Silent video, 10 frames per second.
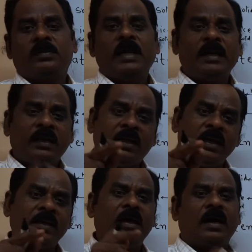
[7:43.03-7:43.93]
That
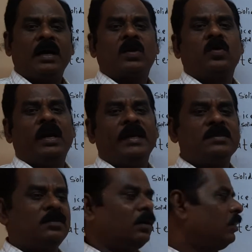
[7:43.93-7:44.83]
heat are called
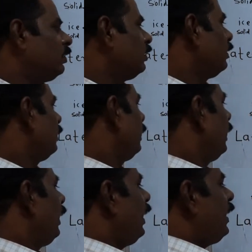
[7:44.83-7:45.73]
as the
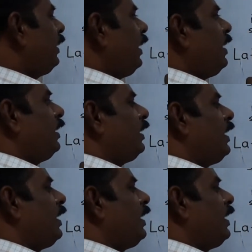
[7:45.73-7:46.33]
latent